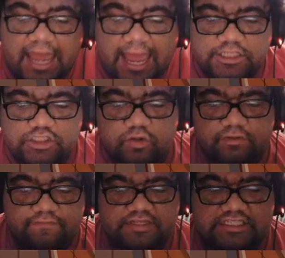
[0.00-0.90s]
I just don't
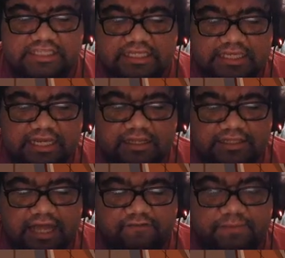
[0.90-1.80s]
live in the city, and a
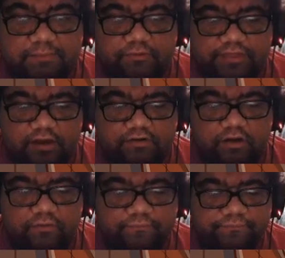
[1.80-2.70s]
lot of people there don't.